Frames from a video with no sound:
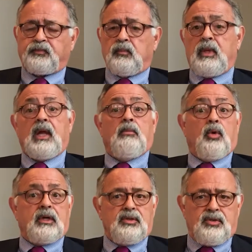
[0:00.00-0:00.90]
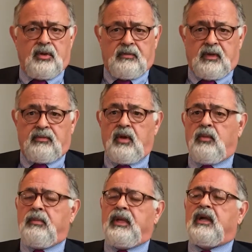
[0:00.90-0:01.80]
We become more conservative.
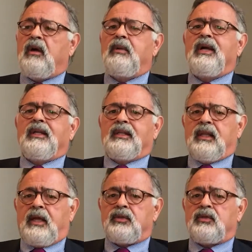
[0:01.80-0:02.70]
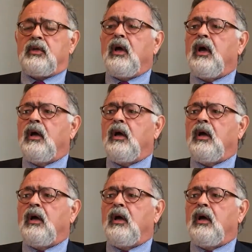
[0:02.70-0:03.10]
We become less